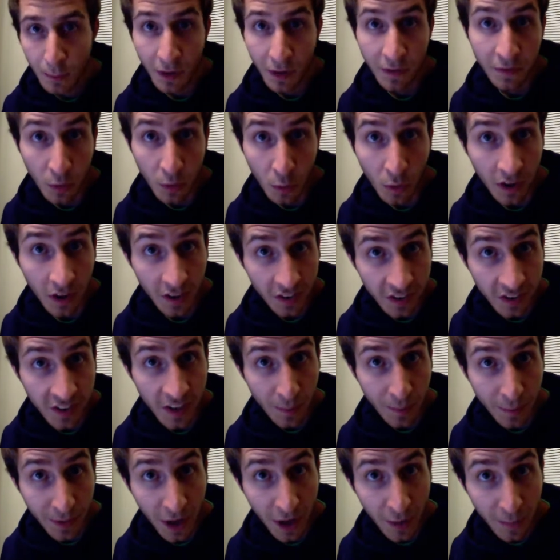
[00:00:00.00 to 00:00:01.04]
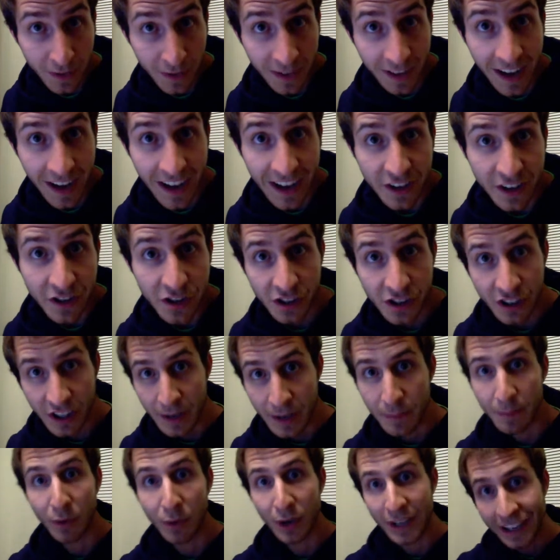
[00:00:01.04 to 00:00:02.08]
But if you want to step it up a notch
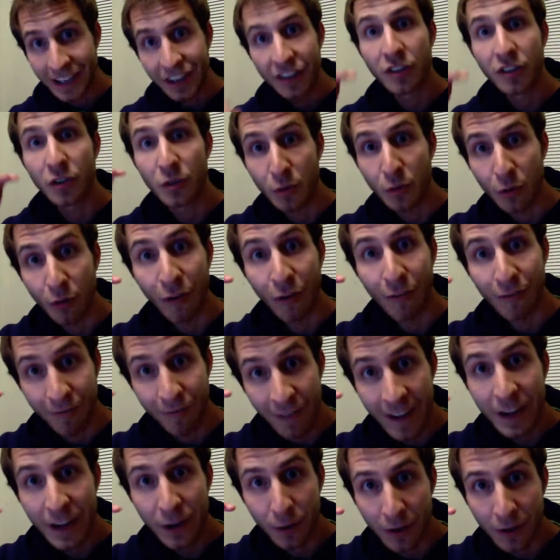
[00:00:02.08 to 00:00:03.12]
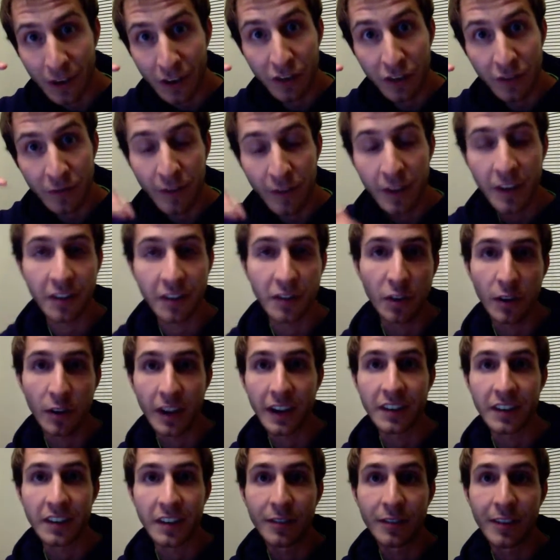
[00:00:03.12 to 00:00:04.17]
and bring it to vigorous physical
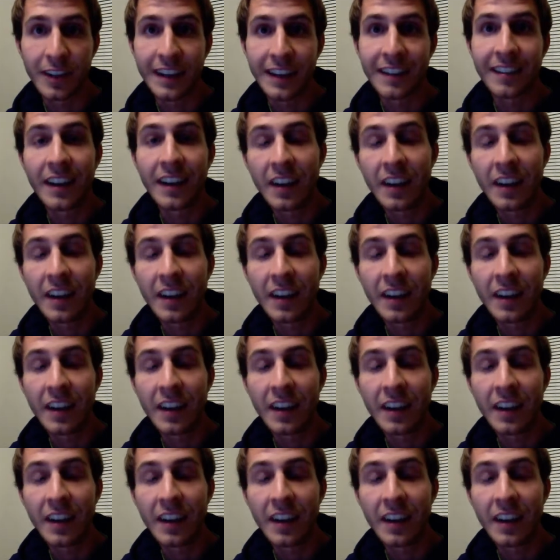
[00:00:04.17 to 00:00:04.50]
activity,